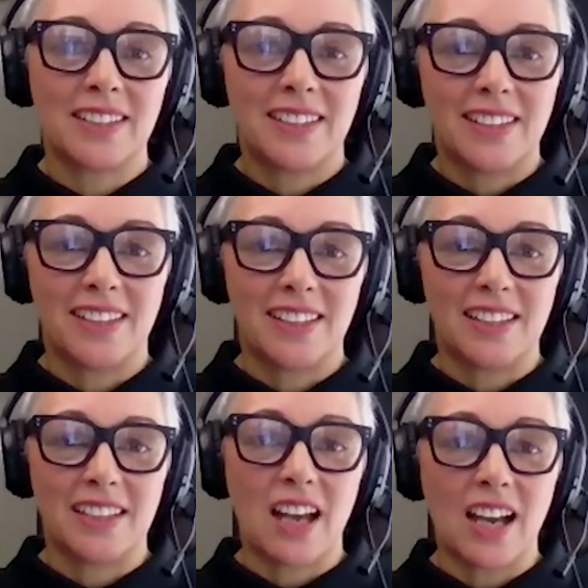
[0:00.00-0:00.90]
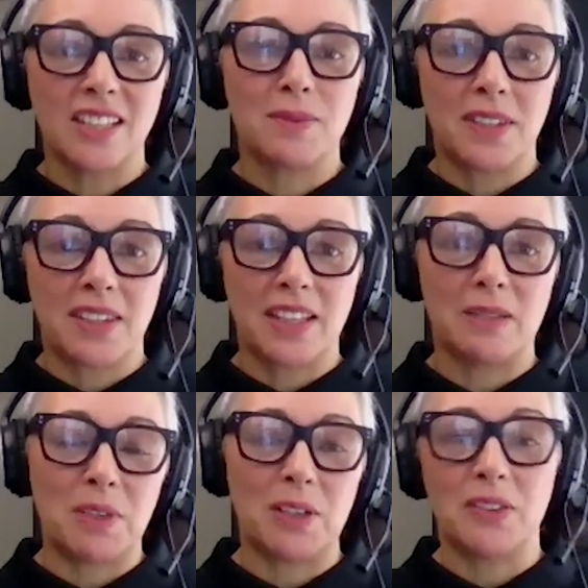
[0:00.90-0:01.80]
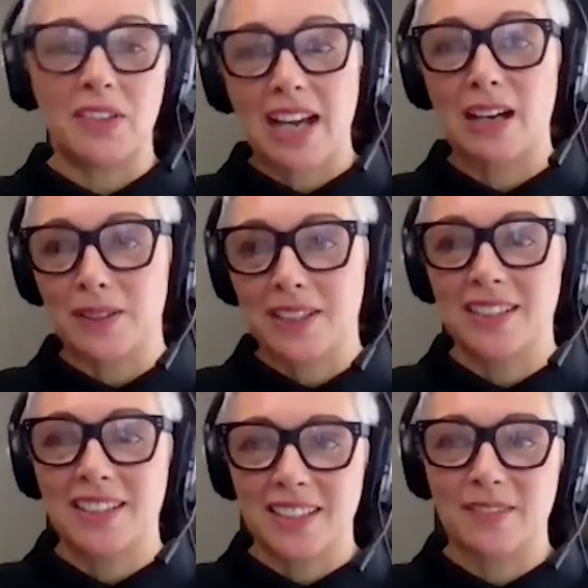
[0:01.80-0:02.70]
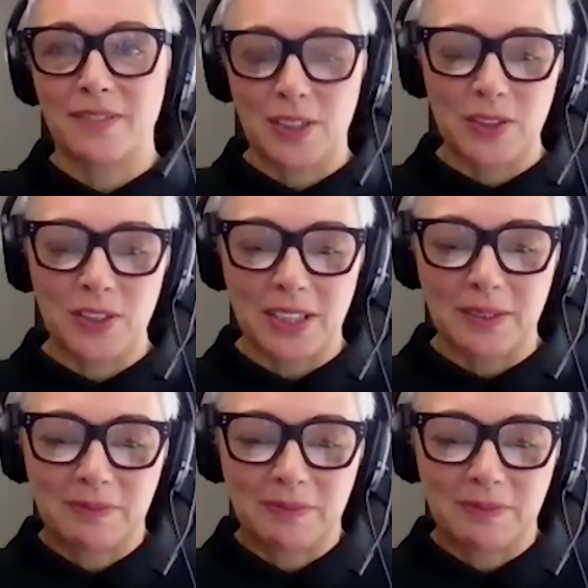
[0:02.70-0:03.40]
It lies with them both now and into the future.